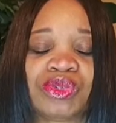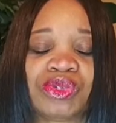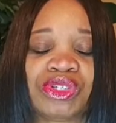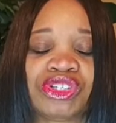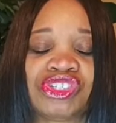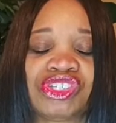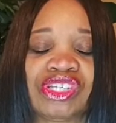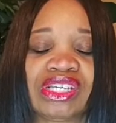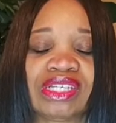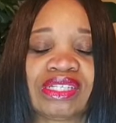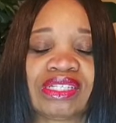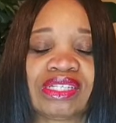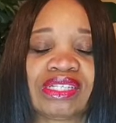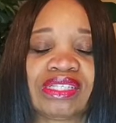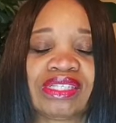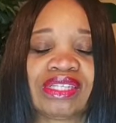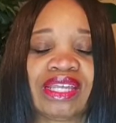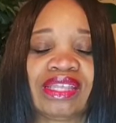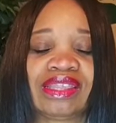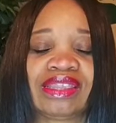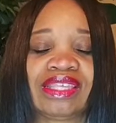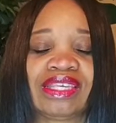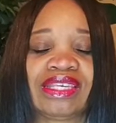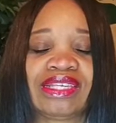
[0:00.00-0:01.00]
Lord Jesus,
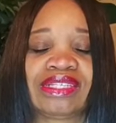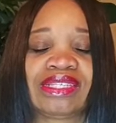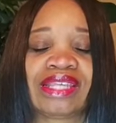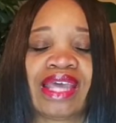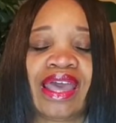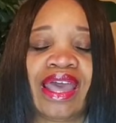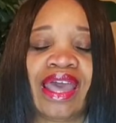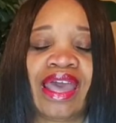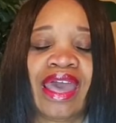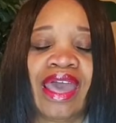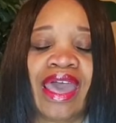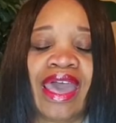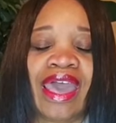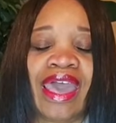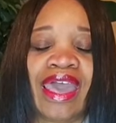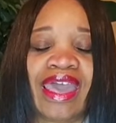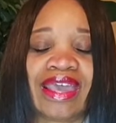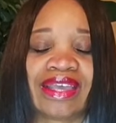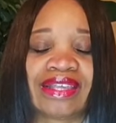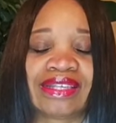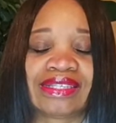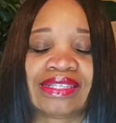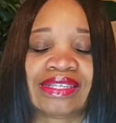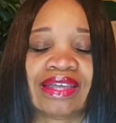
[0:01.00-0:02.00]
that this
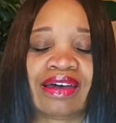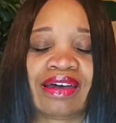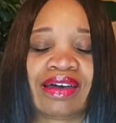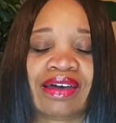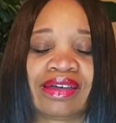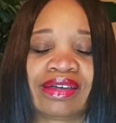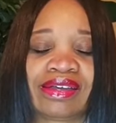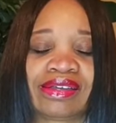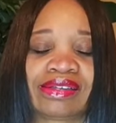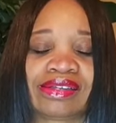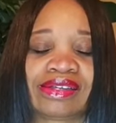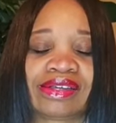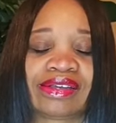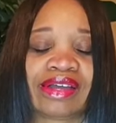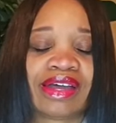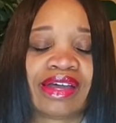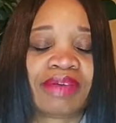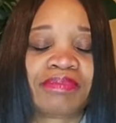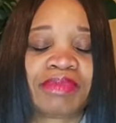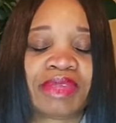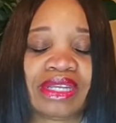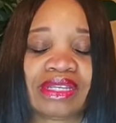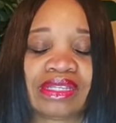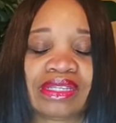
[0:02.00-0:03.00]
has uh,
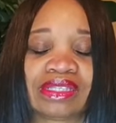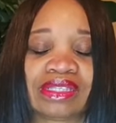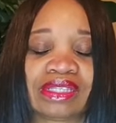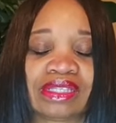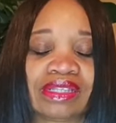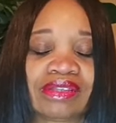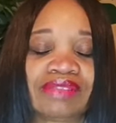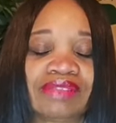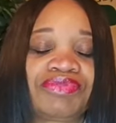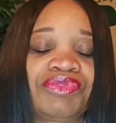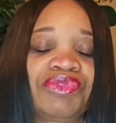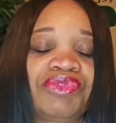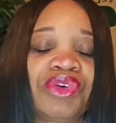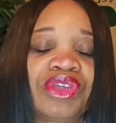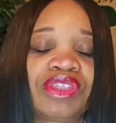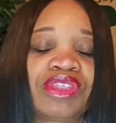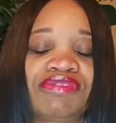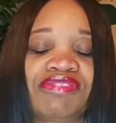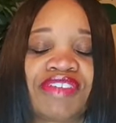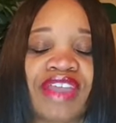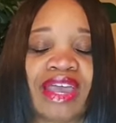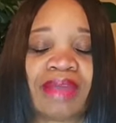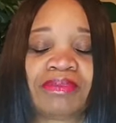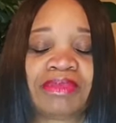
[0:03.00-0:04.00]
come in the, for
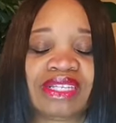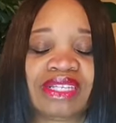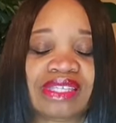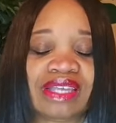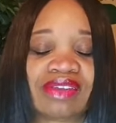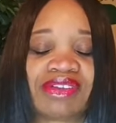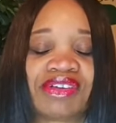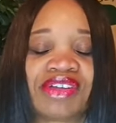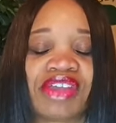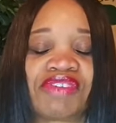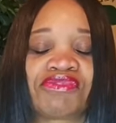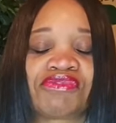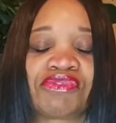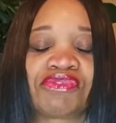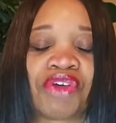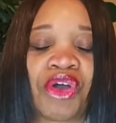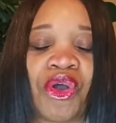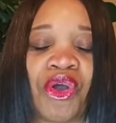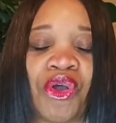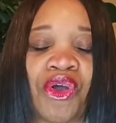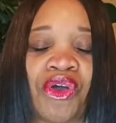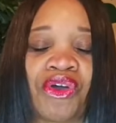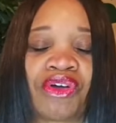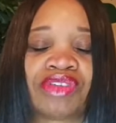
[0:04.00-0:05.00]
the families that are
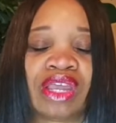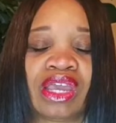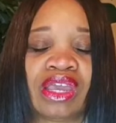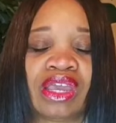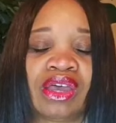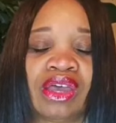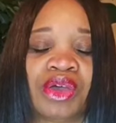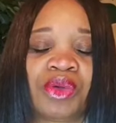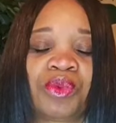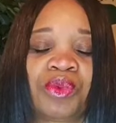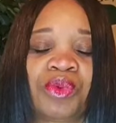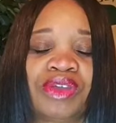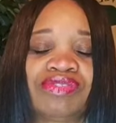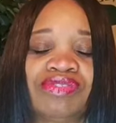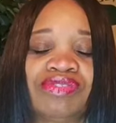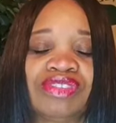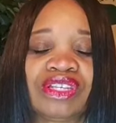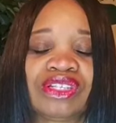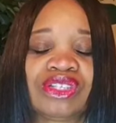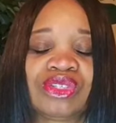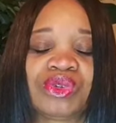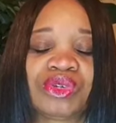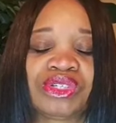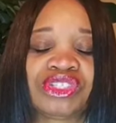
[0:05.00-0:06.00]
involved with
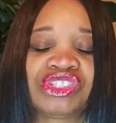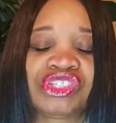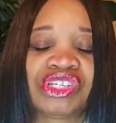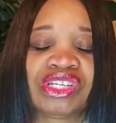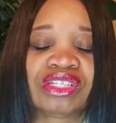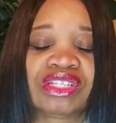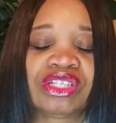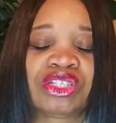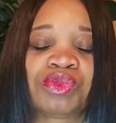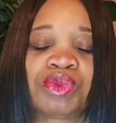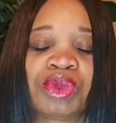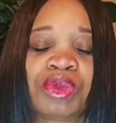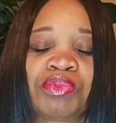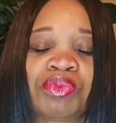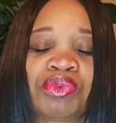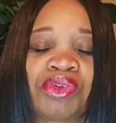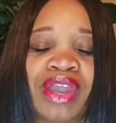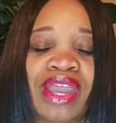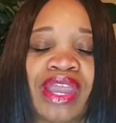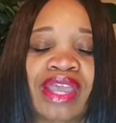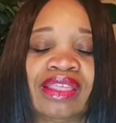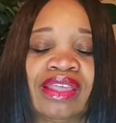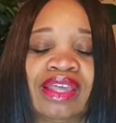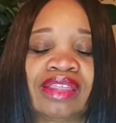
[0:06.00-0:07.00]
this, Lord Jesus. We
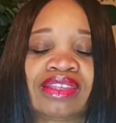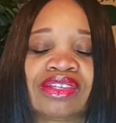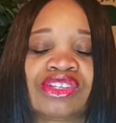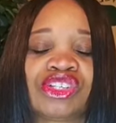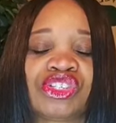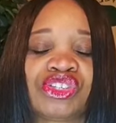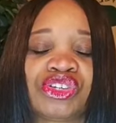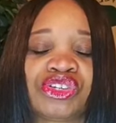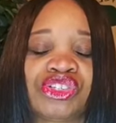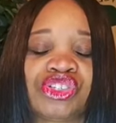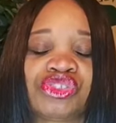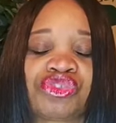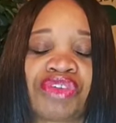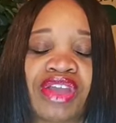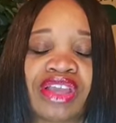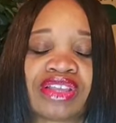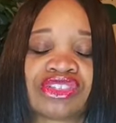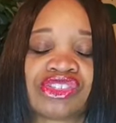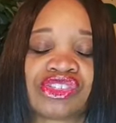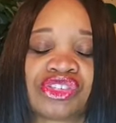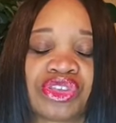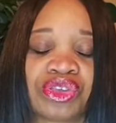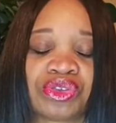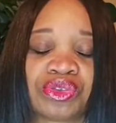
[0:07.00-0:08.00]
pray that the search
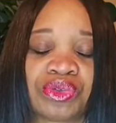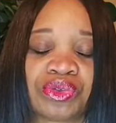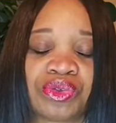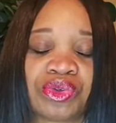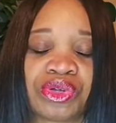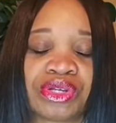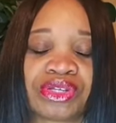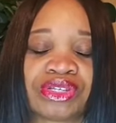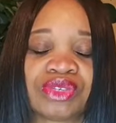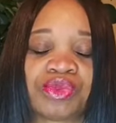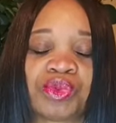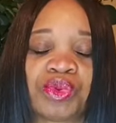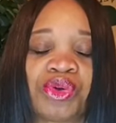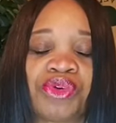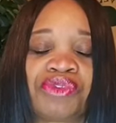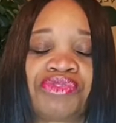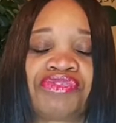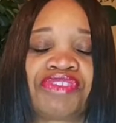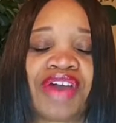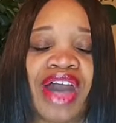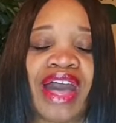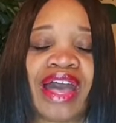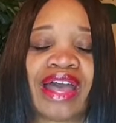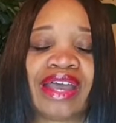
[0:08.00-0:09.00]
rescuers will
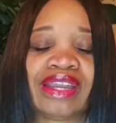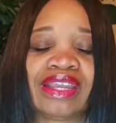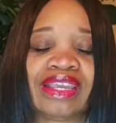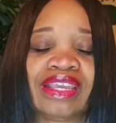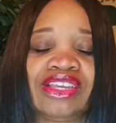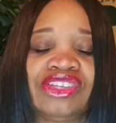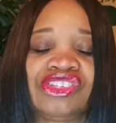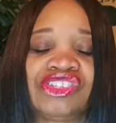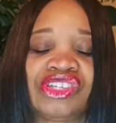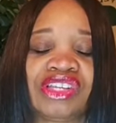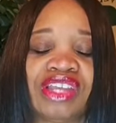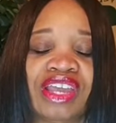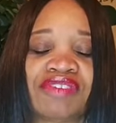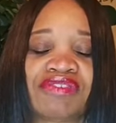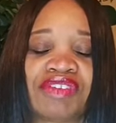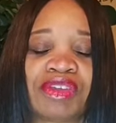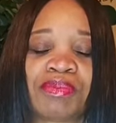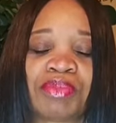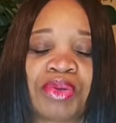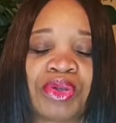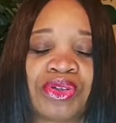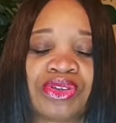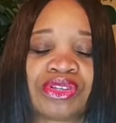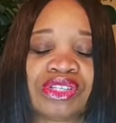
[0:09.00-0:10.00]
find each and
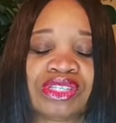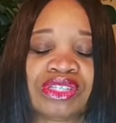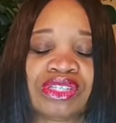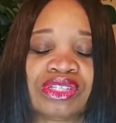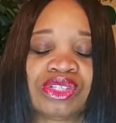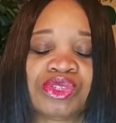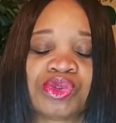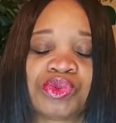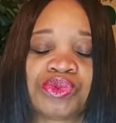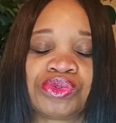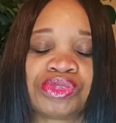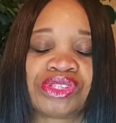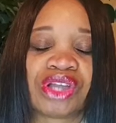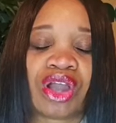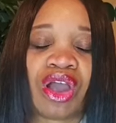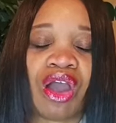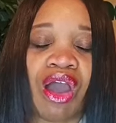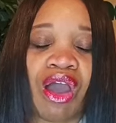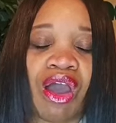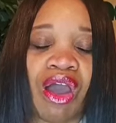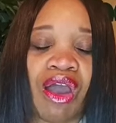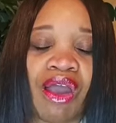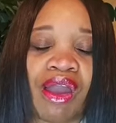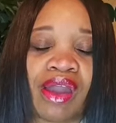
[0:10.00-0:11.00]
every person whose
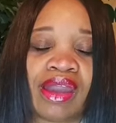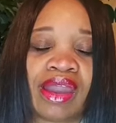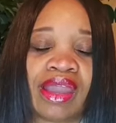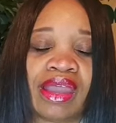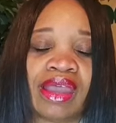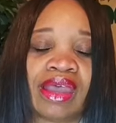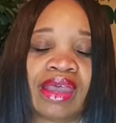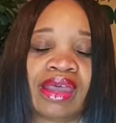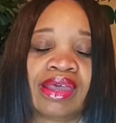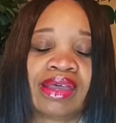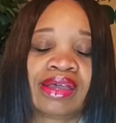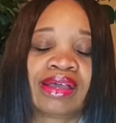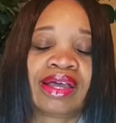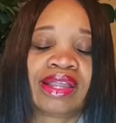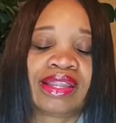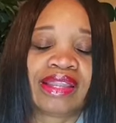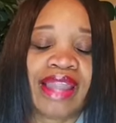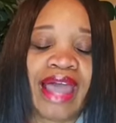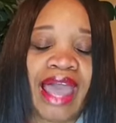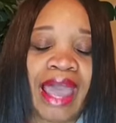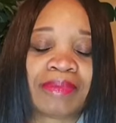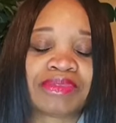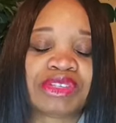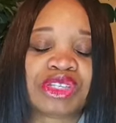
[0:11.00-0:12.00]
car
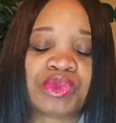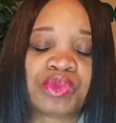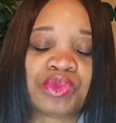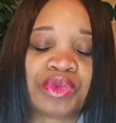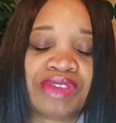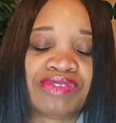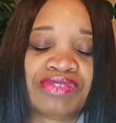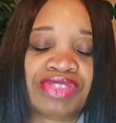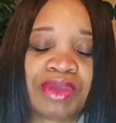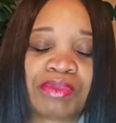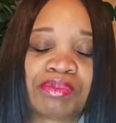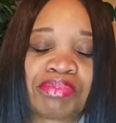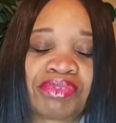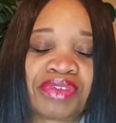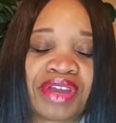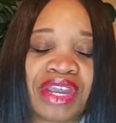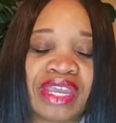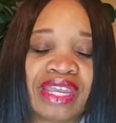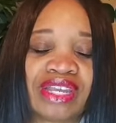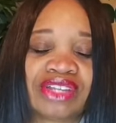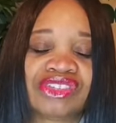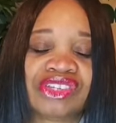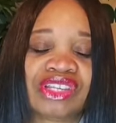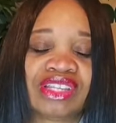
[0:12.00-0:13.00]
collapsed with the
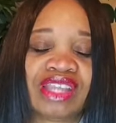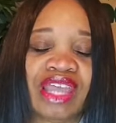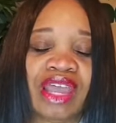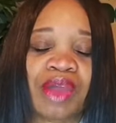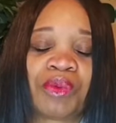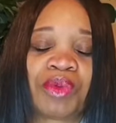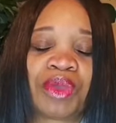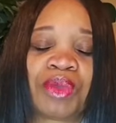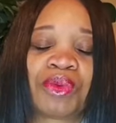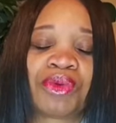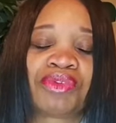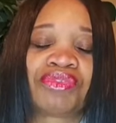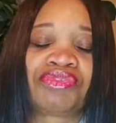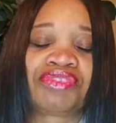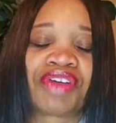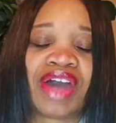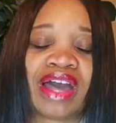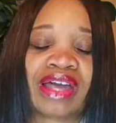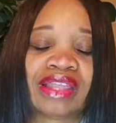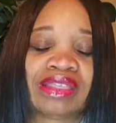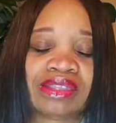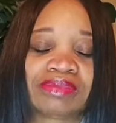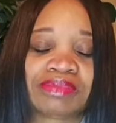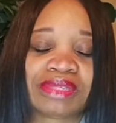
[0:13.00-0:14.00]
bridge and that we will
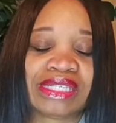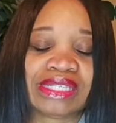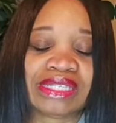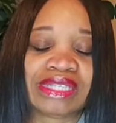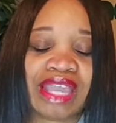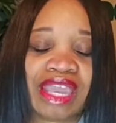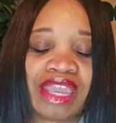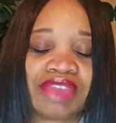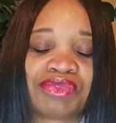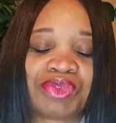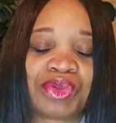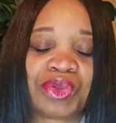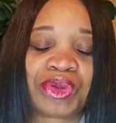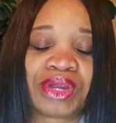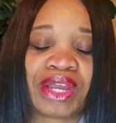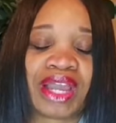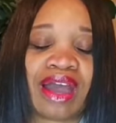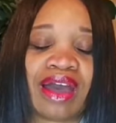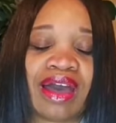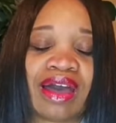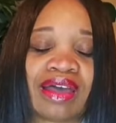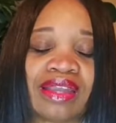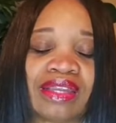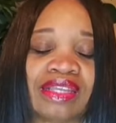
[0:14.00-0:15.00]
find them safe, Lord
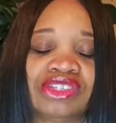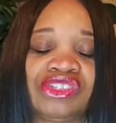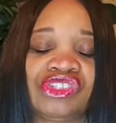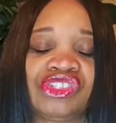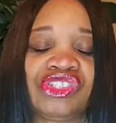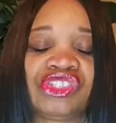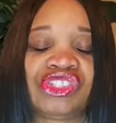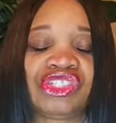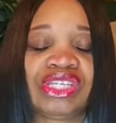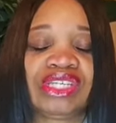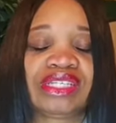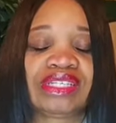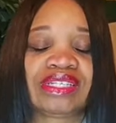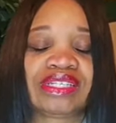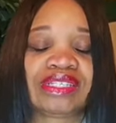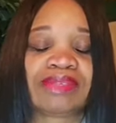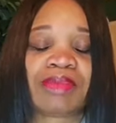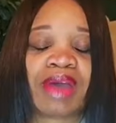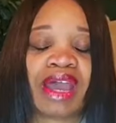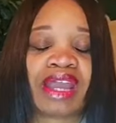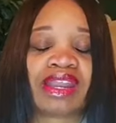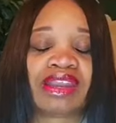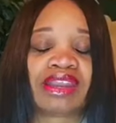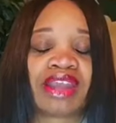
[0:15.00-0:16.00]
God. In
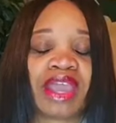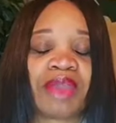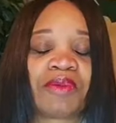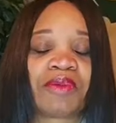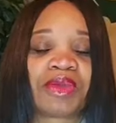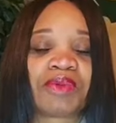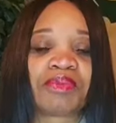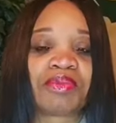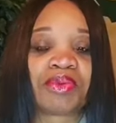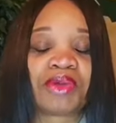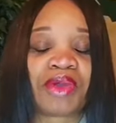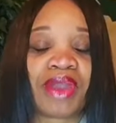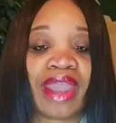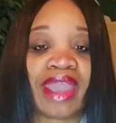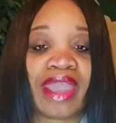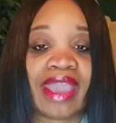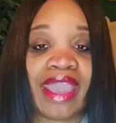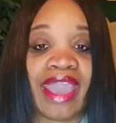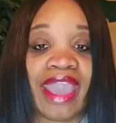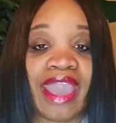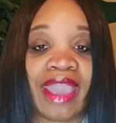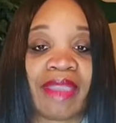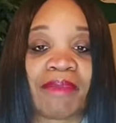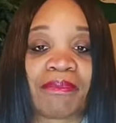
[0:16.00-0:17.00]
Jesus' mighty name we
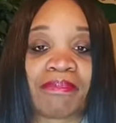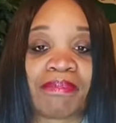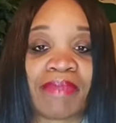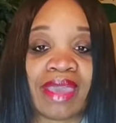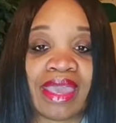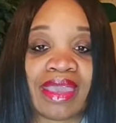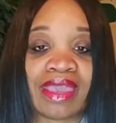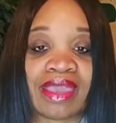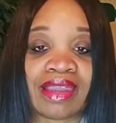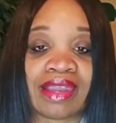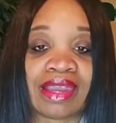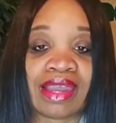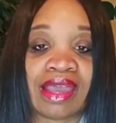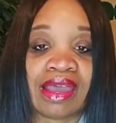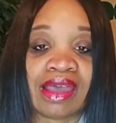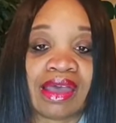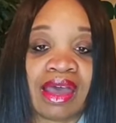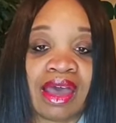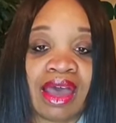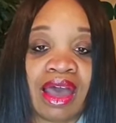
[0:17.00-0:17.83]
pray. Amen.